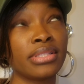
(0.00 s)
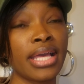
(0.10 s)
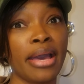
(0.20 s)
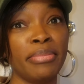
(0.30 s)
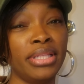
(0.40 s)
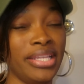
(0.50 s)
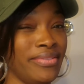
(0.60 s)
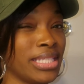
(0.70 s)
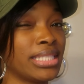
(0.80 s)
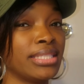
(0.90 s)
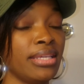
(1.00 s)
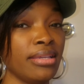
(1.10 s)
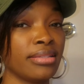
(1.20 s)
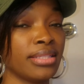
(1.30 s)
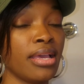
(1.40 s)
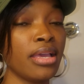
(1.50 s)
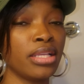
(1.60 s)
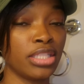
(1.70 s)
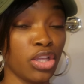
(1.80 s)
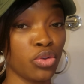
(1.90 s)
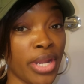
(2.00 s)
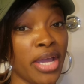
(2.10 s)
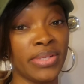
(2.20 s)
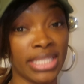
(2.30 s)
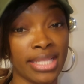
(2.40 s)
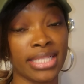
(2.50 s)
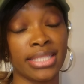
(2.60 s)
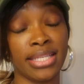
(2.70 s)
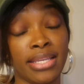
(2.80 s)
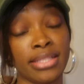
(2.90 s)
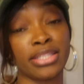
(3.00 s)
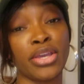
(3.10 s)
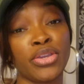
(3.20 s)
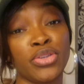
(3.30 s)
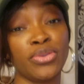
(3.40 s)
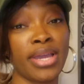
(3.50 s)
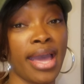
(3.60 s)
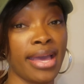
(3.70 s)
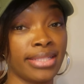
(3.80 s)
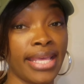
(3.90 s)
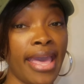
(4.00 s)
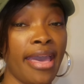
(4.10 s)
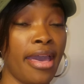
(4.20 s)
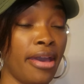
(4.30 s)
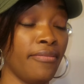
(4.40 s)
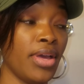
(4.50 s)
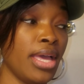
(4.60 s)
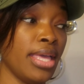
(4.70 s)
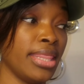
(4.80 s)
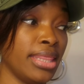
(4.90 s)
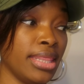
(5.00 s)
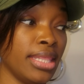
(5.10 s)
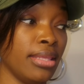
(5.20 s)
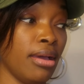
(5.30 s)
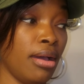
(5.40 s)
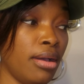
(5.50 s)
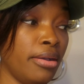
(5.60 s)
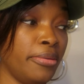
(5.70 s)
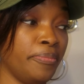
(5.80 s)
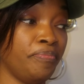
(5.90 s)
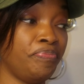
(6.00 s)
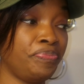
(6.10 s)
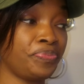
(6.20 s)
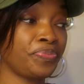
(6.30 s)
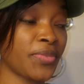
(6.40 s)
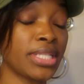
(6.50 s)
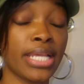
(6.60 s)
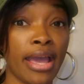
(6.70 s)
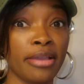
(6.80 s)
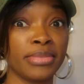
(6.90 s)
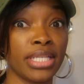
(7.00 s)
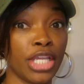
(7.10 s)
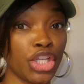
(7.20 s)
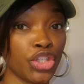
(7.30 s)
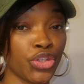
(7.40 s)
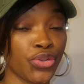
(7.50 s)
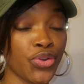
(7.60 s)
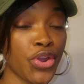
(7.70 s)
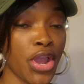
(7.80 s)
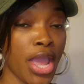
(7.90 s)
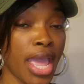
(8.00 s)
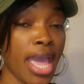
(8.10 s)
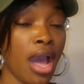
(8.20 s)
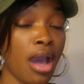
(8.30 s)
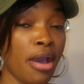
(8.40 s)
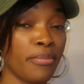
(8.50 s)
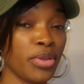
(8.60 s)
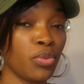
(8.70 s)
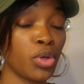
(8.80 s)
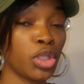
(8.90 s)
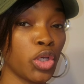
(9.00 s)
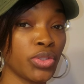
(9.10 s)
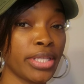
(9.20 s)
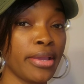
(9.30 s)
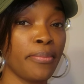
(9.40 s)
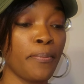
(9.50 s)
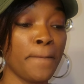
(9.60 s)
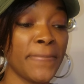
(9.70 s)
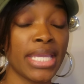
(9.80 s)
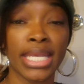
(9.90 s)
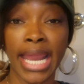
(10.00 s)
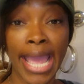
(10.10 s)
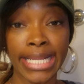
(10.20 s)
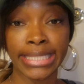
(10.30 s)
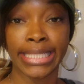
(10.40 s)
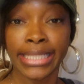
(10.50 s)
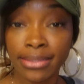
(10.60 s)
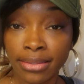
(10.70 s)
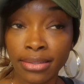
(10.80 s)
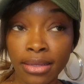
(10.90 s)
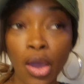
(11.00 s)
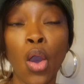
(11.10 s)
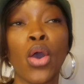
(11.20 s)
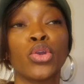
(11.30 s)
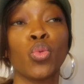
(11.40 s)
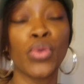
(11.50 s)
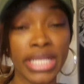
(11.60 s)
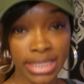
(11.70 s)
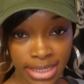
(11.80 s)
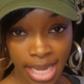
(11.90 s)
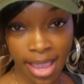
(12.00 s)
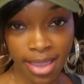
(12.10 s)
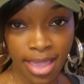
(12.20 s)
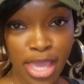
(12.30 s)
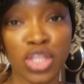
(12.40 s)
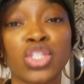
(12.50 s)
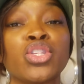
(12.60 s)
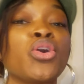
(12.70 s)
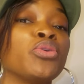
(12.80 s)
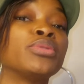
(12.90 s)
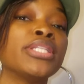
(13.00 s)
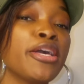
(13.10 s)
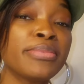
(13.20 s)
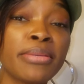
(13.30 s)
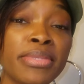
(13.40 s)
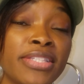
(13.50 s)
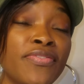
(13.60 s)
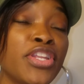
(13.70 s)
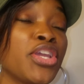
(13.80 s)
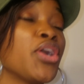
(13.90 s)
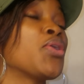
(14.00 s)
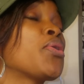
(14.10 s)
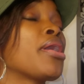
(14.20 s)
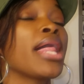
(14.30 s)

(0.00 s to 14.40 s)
I believe the 6th. So now until the 6th, you guys have time to enter. It will close at midnight on Wednesday. So thumbs up this video